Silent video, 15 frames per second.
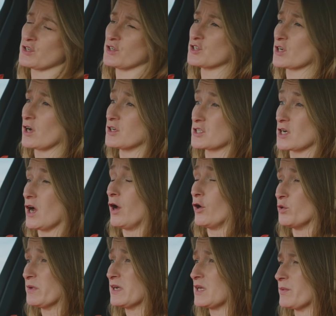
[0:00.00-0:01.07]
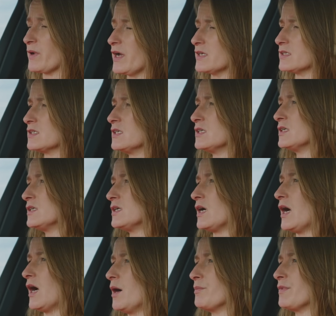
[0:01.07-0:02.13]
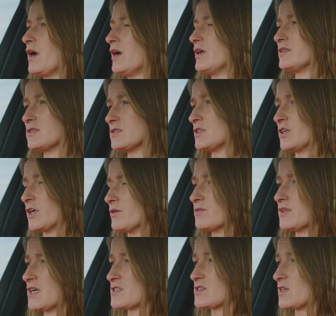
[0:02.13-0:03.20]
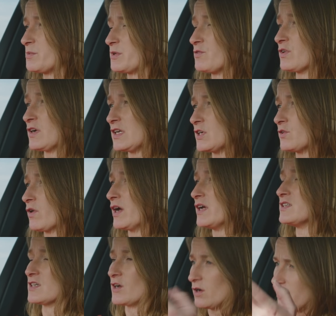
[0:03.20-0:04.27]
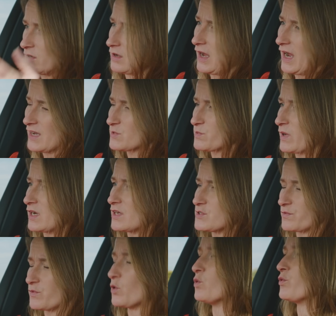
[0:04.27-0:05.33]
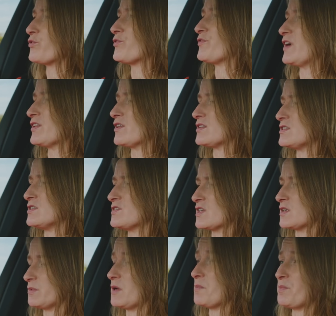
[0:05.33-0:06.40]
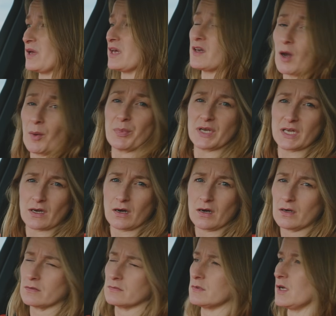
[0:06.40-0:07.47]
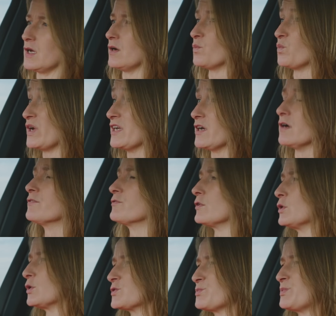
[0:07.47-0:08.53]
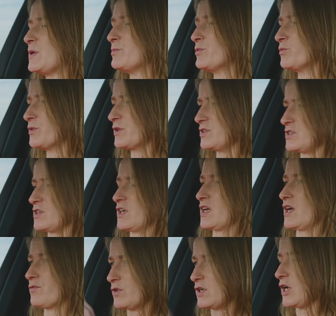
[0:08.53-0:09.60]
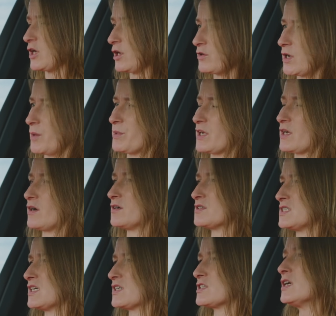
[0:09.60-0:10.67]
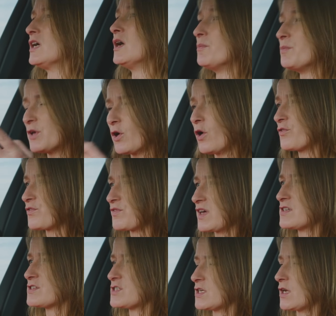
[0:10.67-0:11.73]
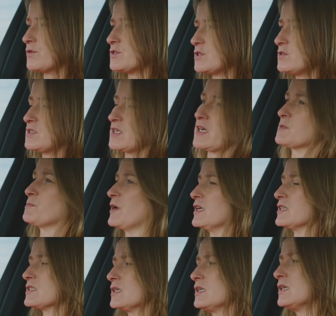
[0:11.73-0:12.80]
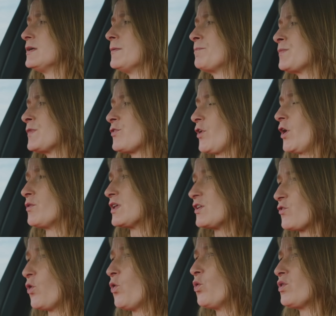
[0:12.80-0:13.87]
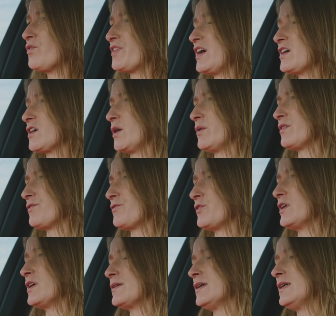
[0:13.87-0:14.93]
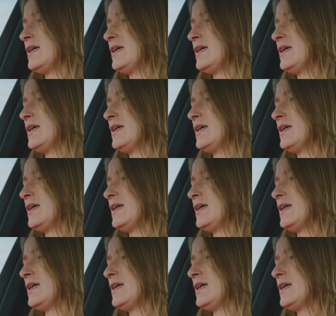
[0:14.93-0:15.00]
you can charge at home anyway. And, you know, that's going to be really great. As well as, of course, the fact that this is going to be a big company car winner for a lot of people, because you're going to get really low company car tax because of that CO2 tax band. So there's all of that going for it.